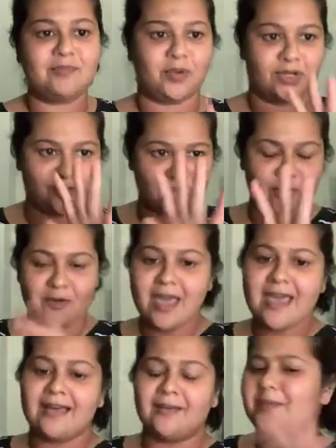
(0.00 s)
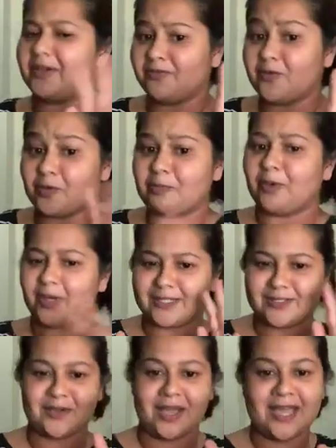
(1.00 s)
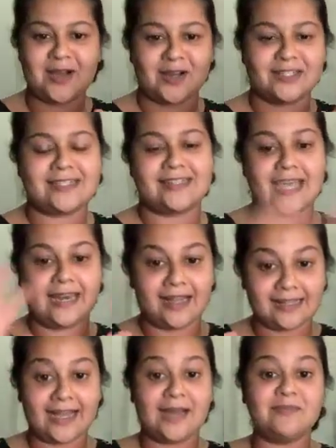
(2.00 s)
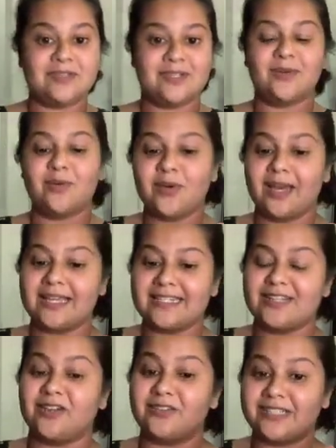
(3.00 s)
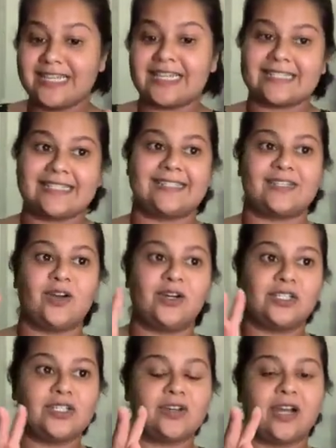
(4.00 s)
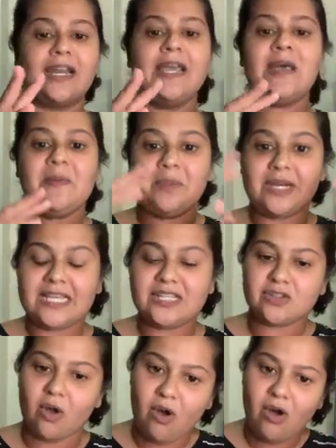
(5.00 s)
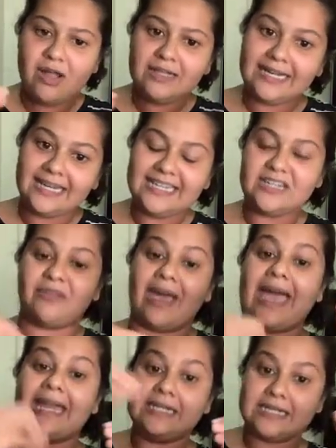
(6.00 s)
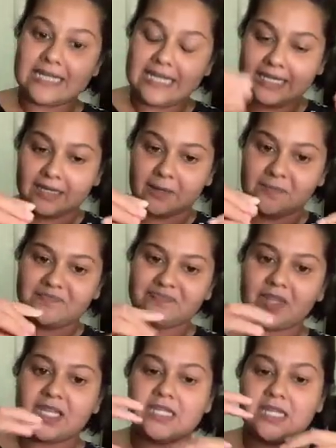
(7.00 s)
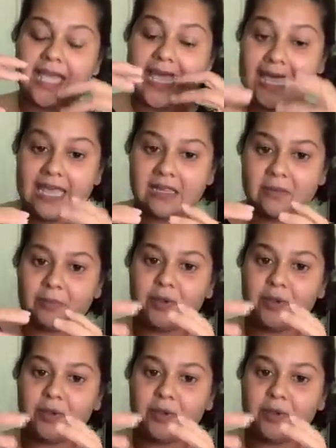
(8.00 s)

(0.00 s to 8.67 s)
point, so my fourth point, so hang on to that. I'll come to the whole idea of a text as a construct, but it's all kind of added in to help